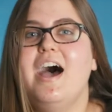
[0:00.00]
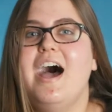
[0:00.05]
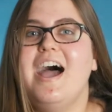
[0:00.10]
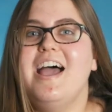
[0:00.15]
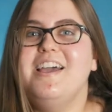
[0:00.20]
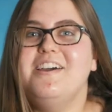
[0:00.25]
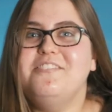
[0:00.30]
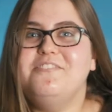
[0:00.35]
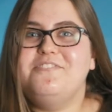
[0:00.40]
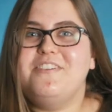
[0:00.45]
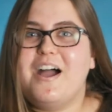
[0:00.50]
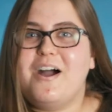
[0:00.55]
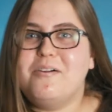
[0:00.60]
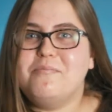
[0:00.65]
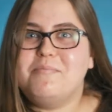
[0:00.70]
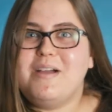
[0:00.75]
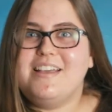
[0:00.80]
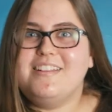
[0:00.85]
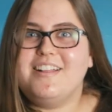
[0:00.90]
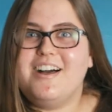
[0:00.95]
I have
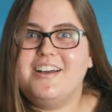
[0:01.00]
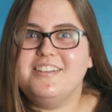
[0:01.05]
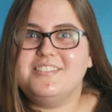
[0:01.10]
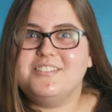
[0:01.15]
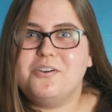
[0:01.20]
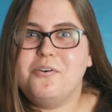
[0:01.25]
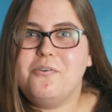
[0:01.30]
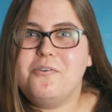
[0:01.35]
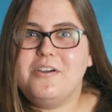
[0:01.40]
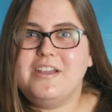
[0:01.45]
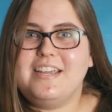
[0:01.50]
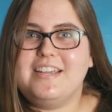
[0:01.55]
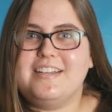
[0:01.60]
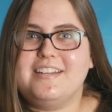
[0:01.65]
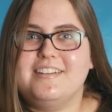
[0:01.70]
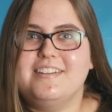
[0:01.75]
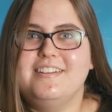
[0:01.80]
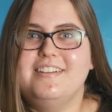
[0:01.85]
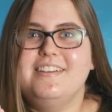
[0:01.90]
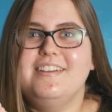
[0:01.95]
found my lost
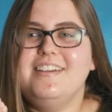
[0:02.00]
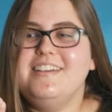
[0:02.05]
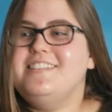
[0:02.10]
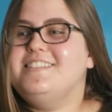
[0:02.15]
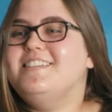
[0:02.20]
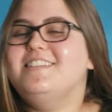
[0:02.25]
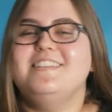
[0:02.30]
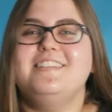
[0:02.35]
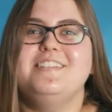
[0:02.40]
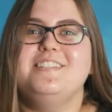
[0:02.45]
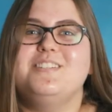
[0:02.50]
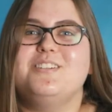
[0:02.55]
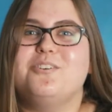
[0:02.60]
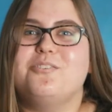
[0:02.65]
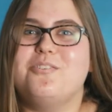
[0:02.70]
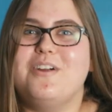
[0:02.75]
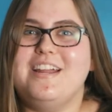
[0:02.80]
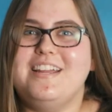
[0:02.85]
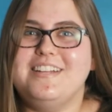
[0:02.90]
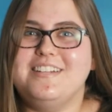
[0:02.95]
coin. Isn't this
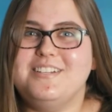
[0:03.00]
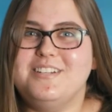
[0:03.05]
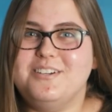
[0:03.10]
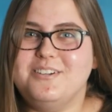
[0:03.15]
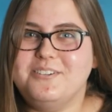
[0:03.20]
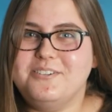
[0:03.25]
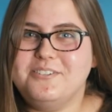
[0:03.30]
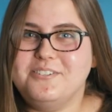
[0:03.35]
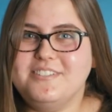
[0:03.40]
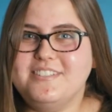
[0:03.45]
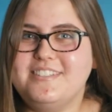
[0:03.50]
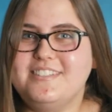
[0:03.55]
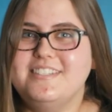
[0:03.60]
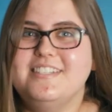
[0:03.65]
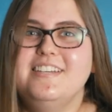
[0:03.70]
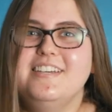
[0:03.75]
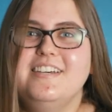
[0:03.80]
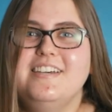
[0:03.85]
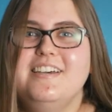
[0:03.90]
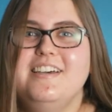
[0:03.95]
great news?
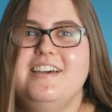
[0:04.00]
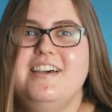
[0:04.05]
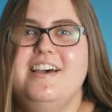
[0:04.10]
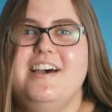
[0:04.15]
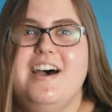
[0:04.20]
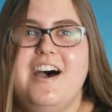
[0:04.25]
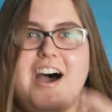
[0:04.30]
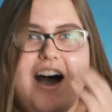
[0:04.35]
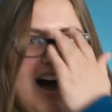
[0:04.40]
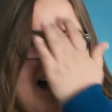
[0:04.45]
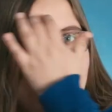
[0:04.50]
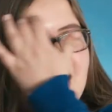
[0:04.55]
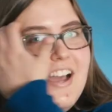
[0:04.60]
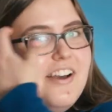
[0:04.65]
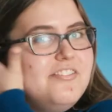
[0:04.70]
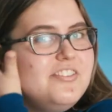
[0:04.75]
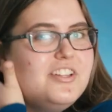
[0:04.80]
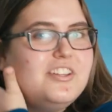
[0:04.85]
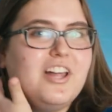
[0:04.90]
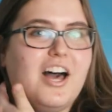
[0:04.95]
I
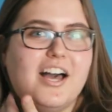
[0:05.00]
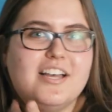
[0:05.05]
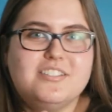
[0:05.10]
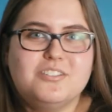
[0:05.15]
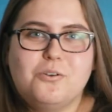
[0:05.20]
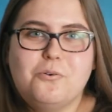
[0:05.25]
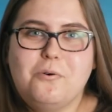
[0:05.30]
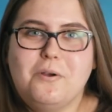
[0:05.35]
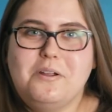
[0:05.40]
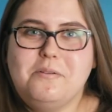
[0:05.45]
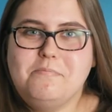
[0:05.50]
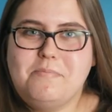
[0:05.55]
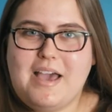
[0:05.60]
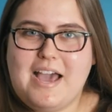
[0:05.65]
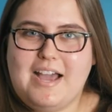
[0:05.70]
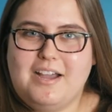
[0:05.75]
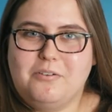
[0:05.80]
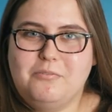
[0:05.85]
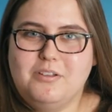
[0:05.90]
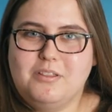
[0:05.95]
have the lost coin
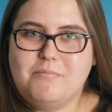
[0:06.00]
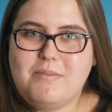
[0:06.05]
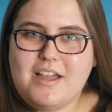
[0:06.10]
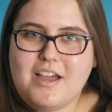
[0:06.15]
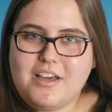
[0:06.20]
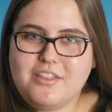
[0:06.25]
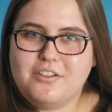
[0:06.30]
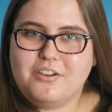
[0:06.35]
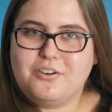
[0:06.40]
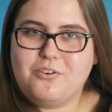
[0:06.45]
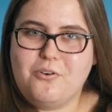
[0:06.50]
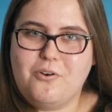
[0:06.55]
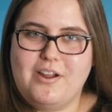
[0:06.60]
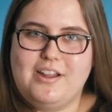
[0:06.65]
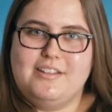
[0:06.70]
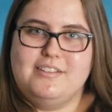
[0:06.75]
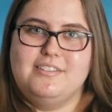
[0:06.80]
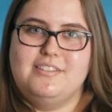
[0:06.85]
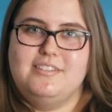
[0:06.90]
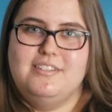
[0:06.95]
back with my other
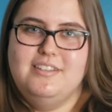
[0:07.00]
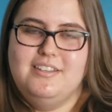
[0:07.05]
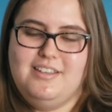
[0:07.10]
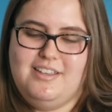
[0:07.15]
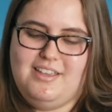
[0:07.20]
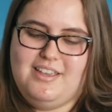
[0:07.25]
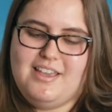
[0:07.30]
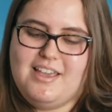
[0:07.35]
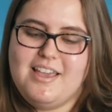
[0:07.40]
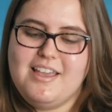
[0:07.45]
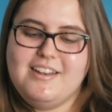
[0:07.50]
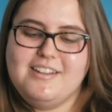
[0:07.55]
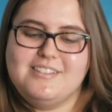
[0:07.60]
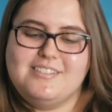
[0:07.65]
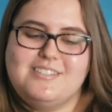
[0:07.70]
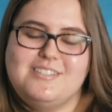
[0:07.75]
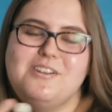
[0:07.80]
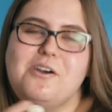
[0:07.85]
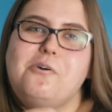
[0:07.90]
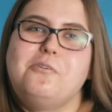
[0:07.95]
coins. It
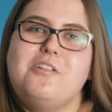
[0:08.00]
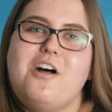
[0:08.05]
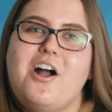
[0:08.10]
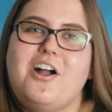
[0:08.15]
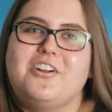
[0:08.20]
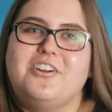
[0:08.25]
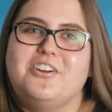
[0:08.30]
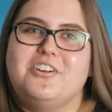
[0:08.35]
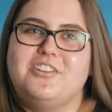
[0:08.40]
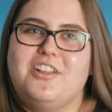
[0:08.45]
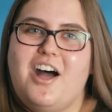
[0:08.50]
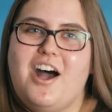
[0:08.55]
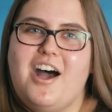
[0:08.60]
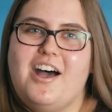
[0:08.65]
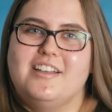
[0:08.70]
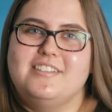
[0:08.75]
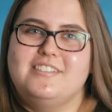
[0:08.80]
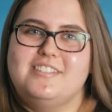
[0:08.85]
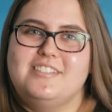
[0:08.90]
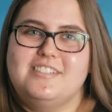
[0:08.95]
is no longer
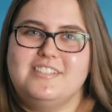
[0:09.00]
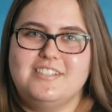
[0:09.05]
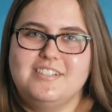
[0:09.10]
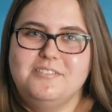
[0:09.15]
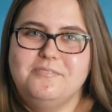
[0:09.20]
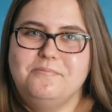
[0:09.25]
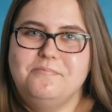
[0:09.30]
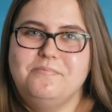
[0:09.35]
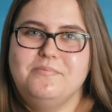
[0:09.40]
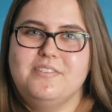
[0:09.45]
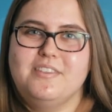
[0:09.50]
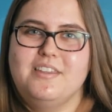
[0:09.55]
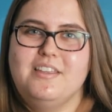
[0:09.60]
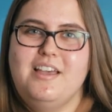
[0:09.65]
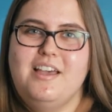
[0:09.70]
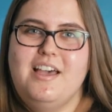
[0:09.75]
lost.